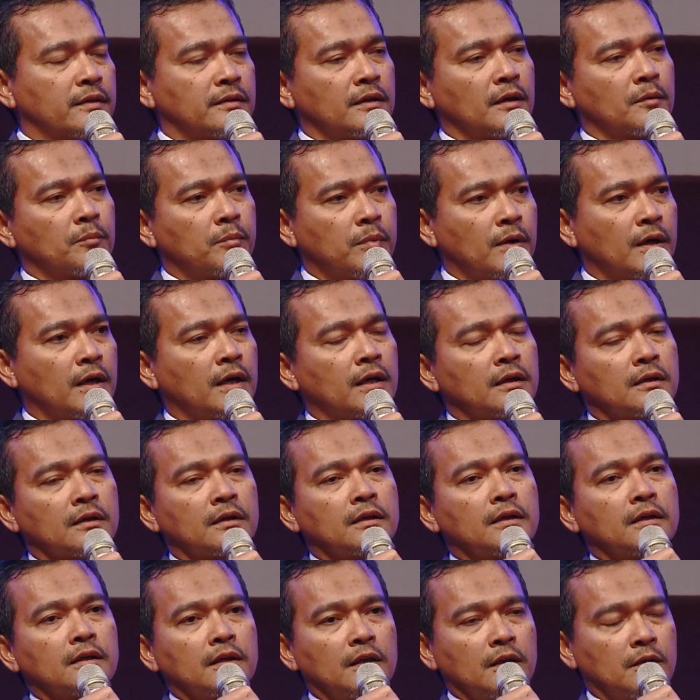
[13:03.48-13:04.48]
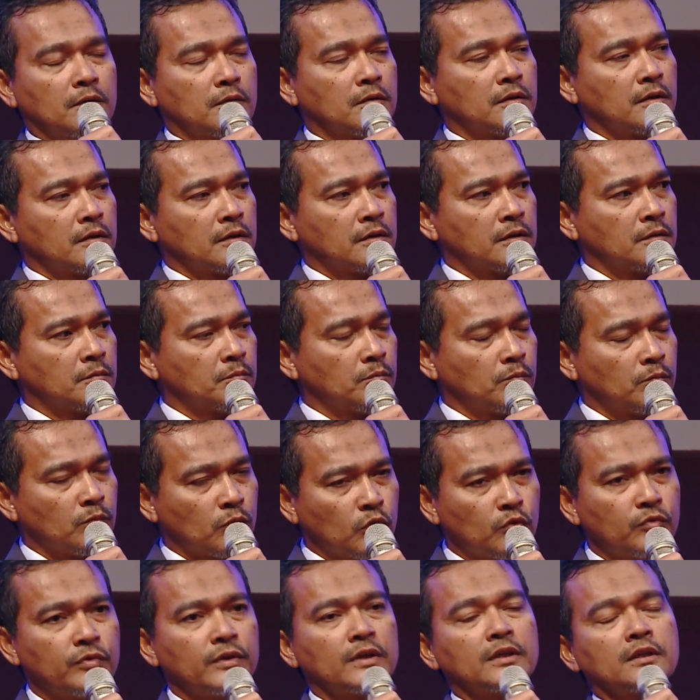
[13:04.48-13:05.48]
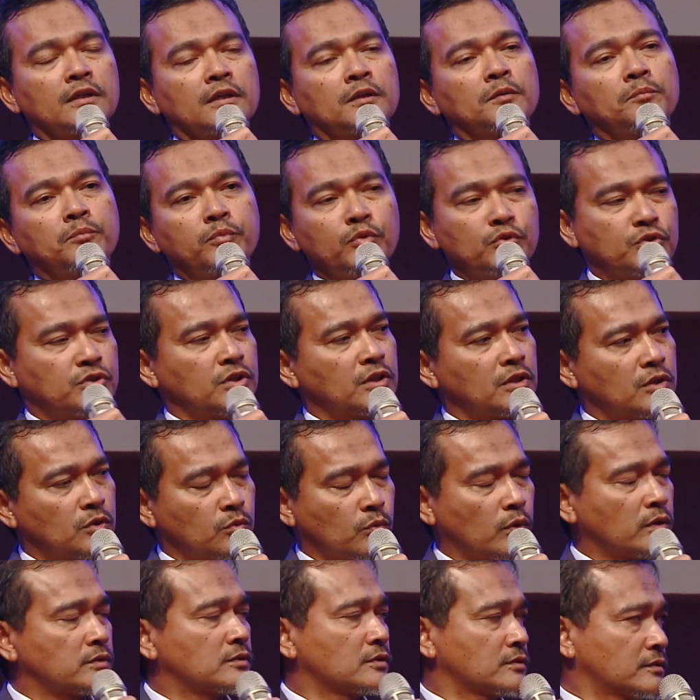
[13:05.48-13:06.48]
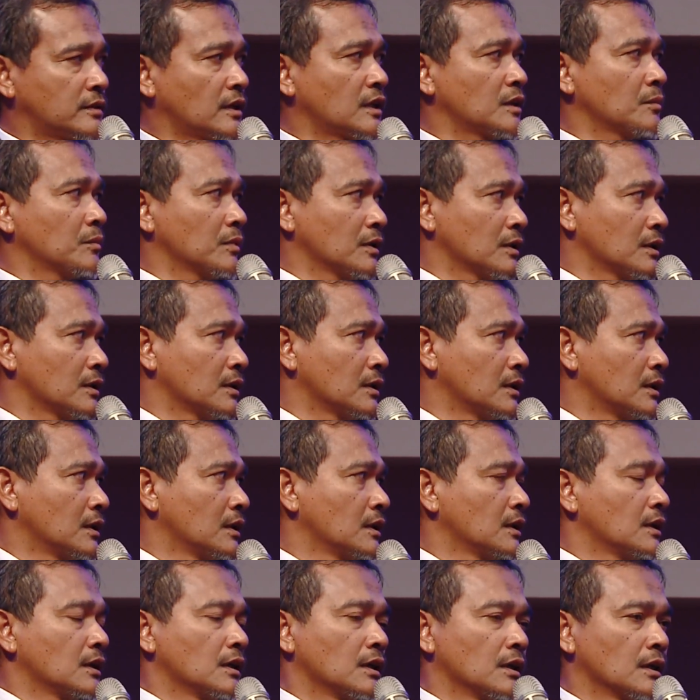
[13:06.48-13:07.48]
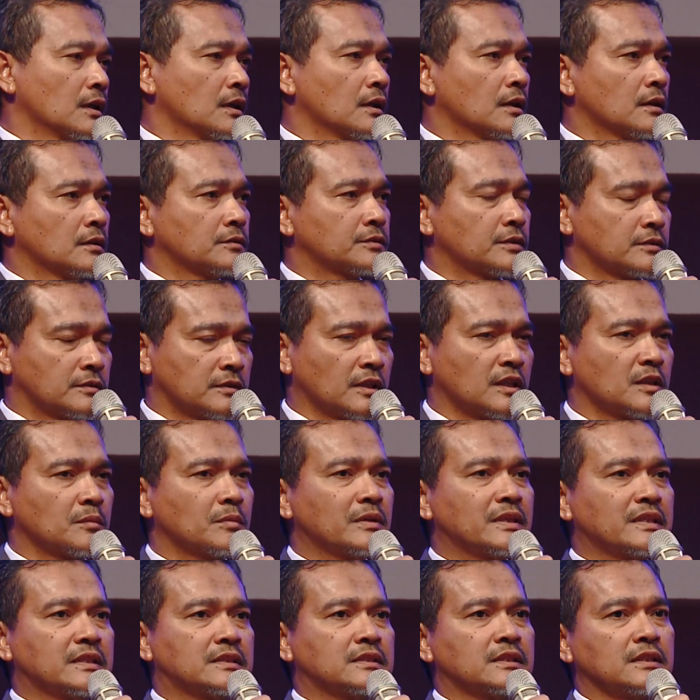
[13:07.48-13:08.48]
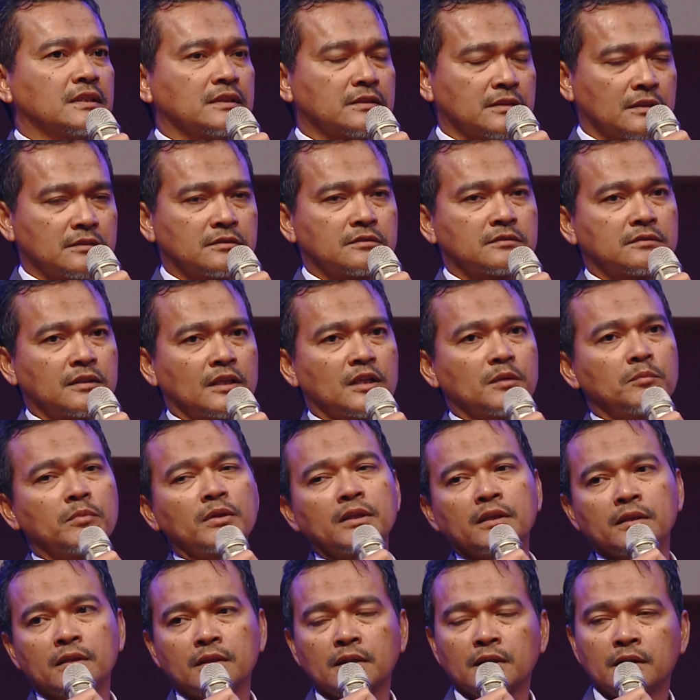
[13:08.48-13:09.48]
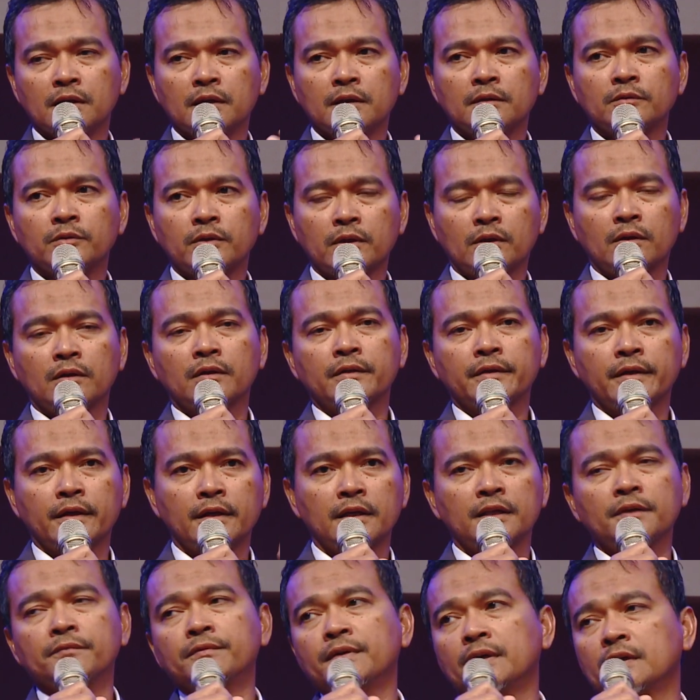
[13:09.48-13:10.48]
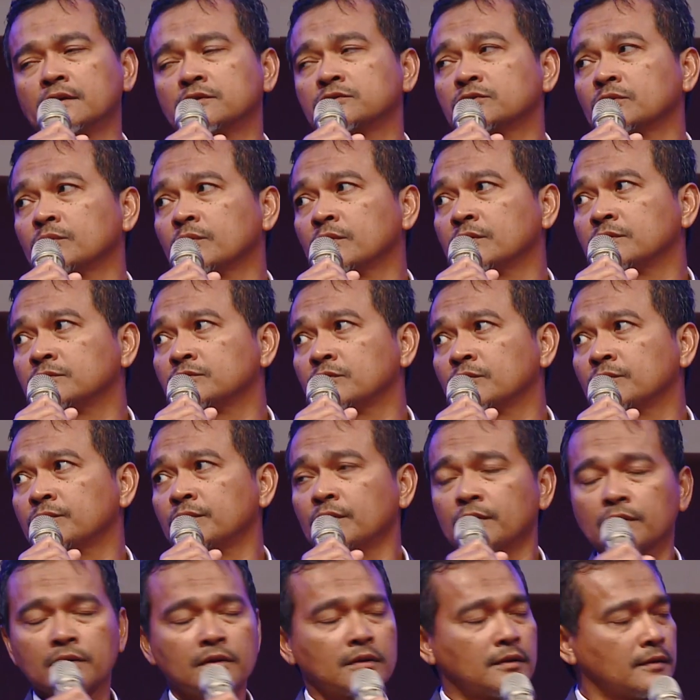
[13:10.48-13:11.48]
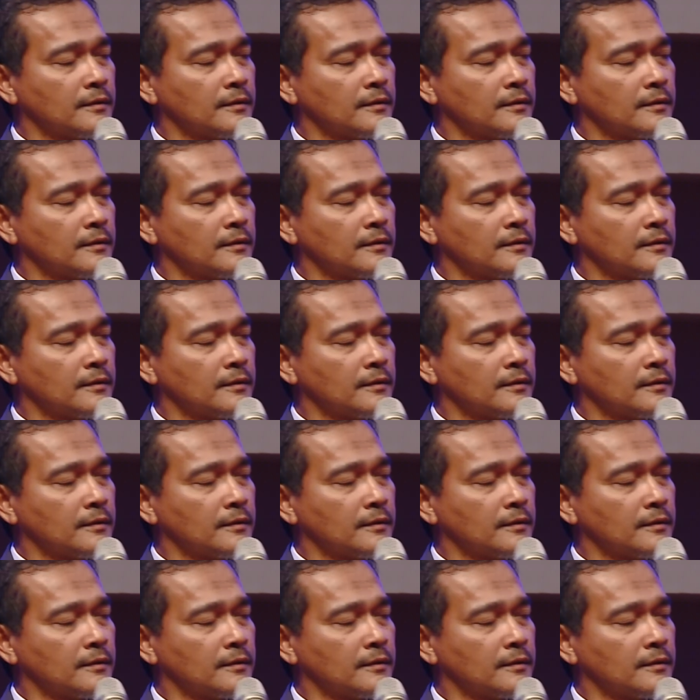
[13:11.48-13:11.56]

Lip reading: their part in moving and pushing towards sustainabilities and sustainable, what do you call that, living and so on and so forth.